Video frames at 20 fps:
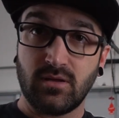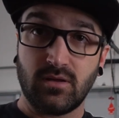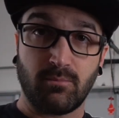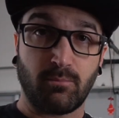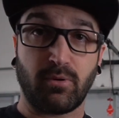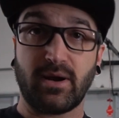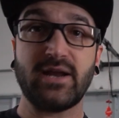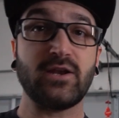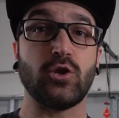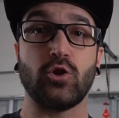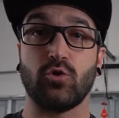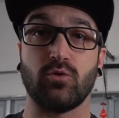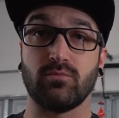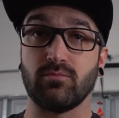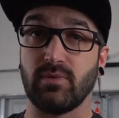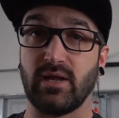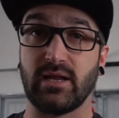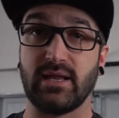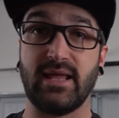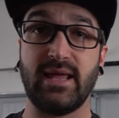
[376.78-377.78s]
Brand new.
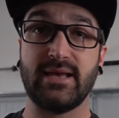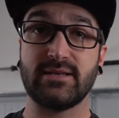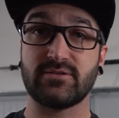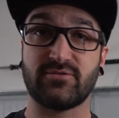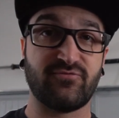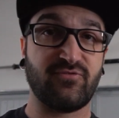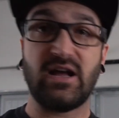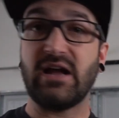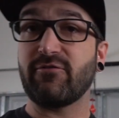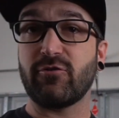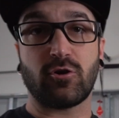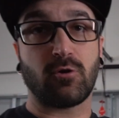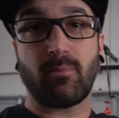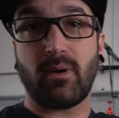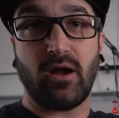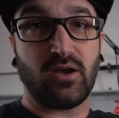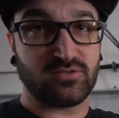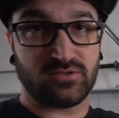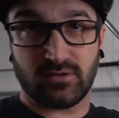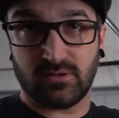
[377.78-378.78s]
Like, it has 500
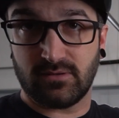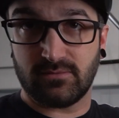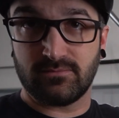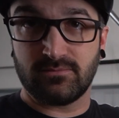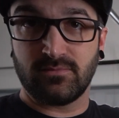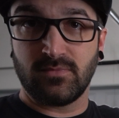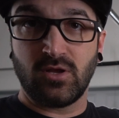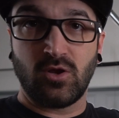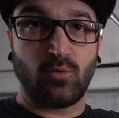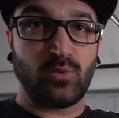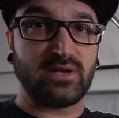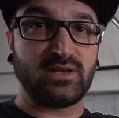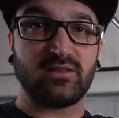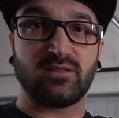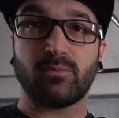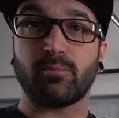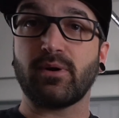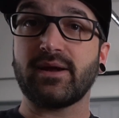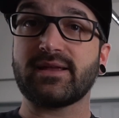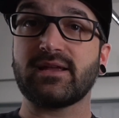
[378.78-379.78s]
miles on it. We did
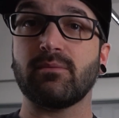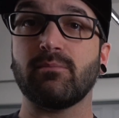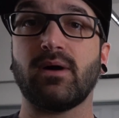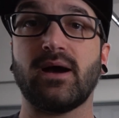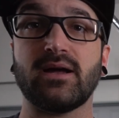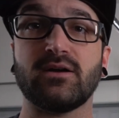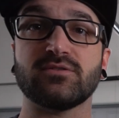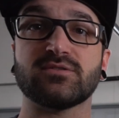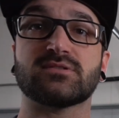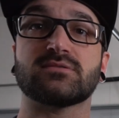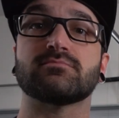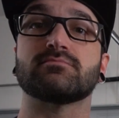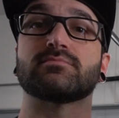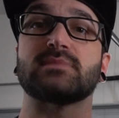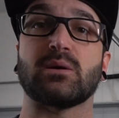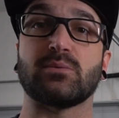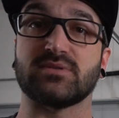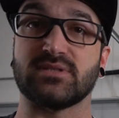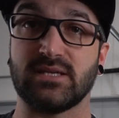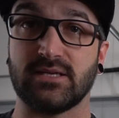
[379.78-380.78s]
the break-in miles,
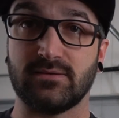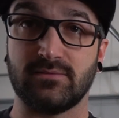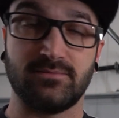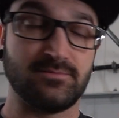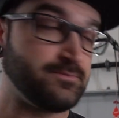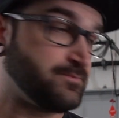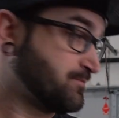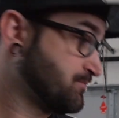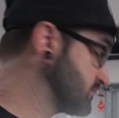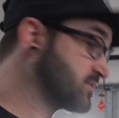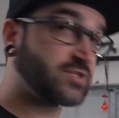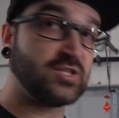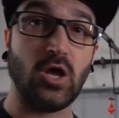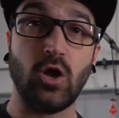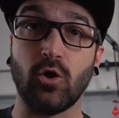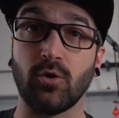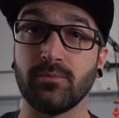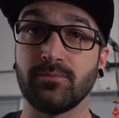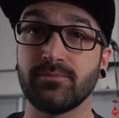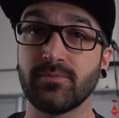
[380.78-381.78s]
that was it.
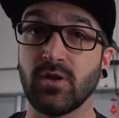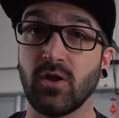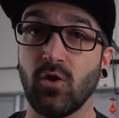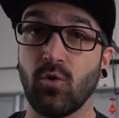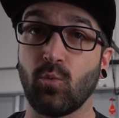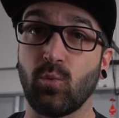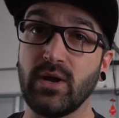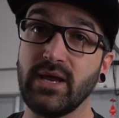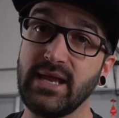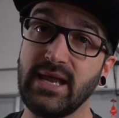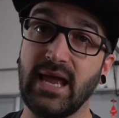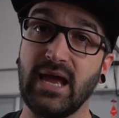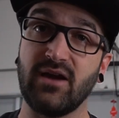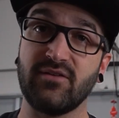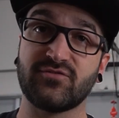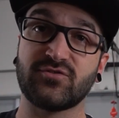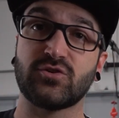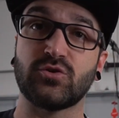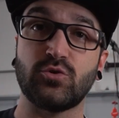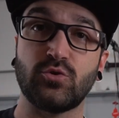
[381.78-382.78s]
So we
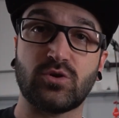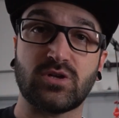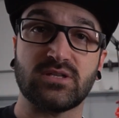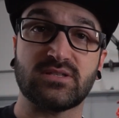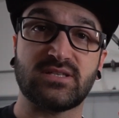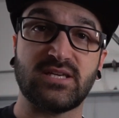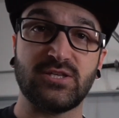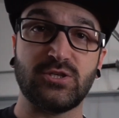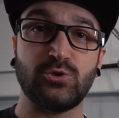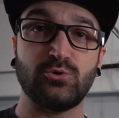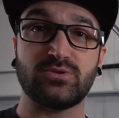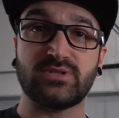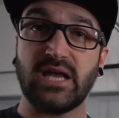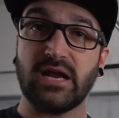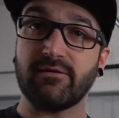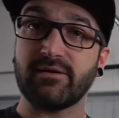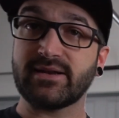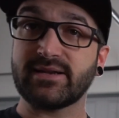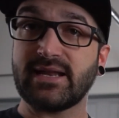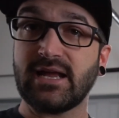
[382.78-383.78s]
have to continue
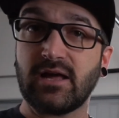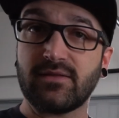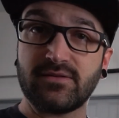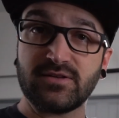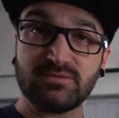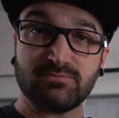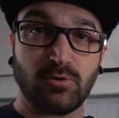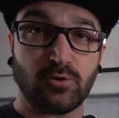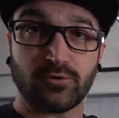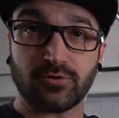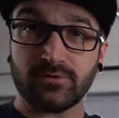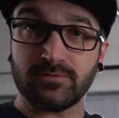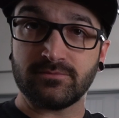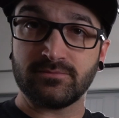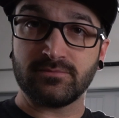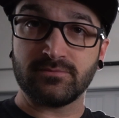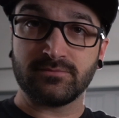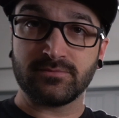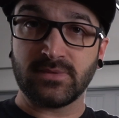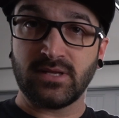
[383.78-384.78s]
tearing down this motor
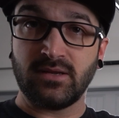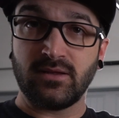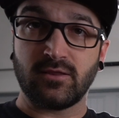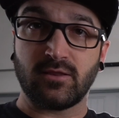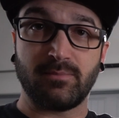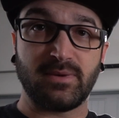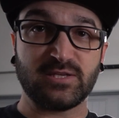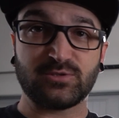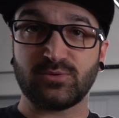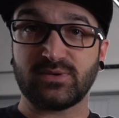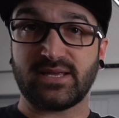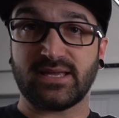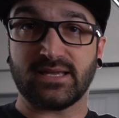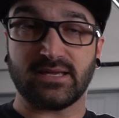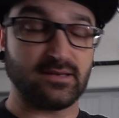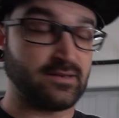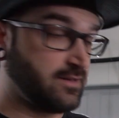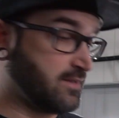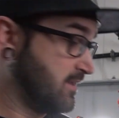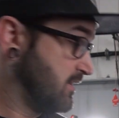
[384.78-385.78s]
the best we
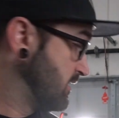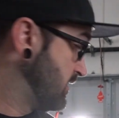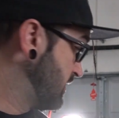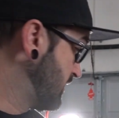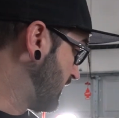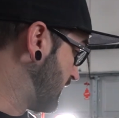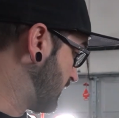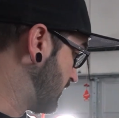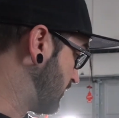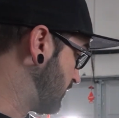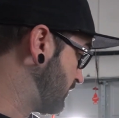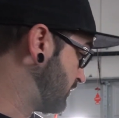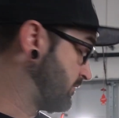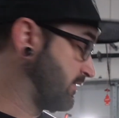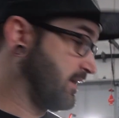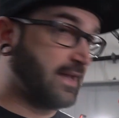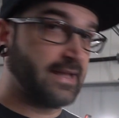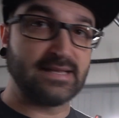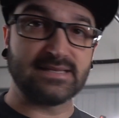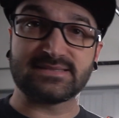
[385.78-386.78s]
can,
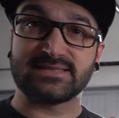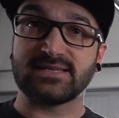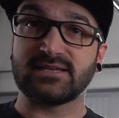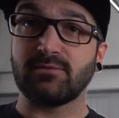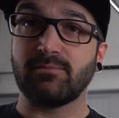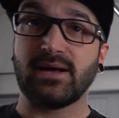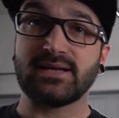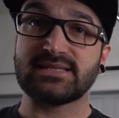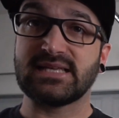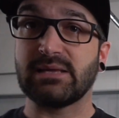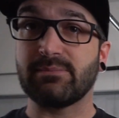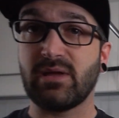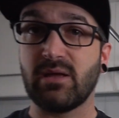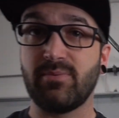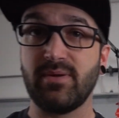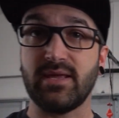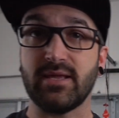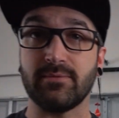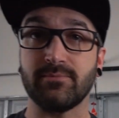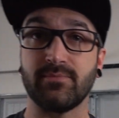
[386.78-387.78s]
and send it back to MAP
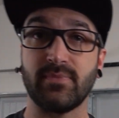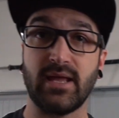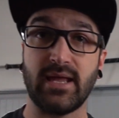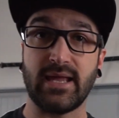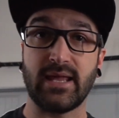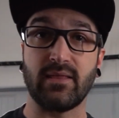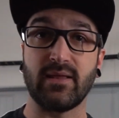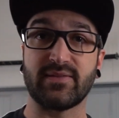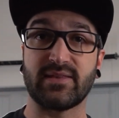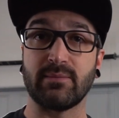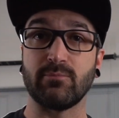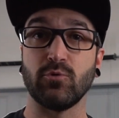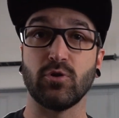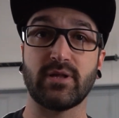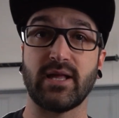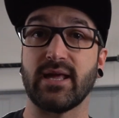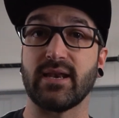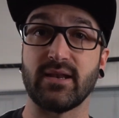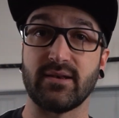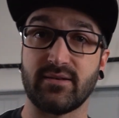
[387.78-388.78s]
and let them
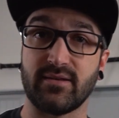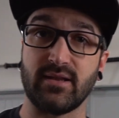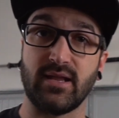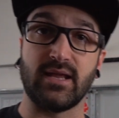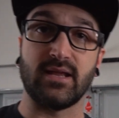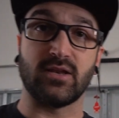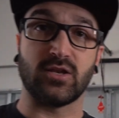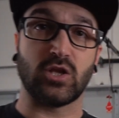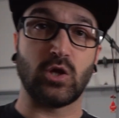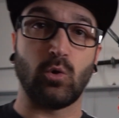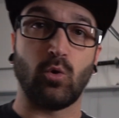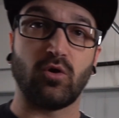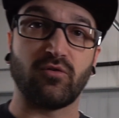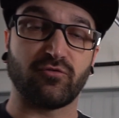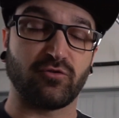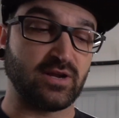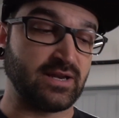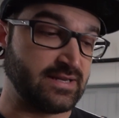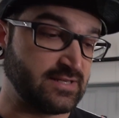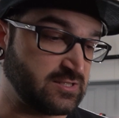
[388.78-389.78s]
look at it and go
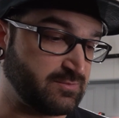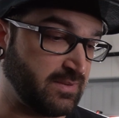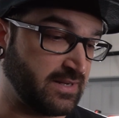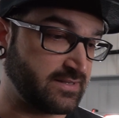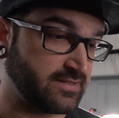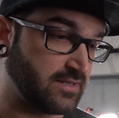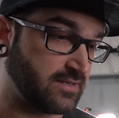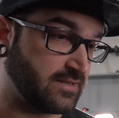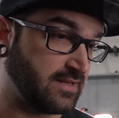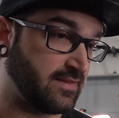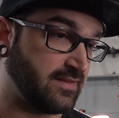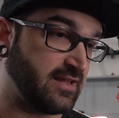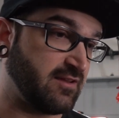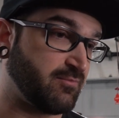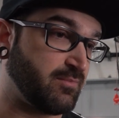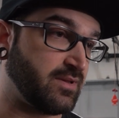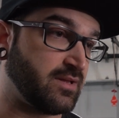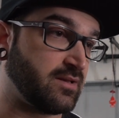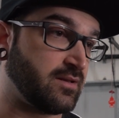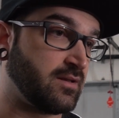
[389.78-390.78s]
over it and inspect it. And
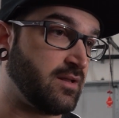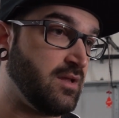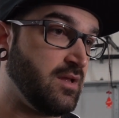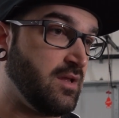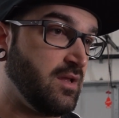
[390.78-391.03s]
they've been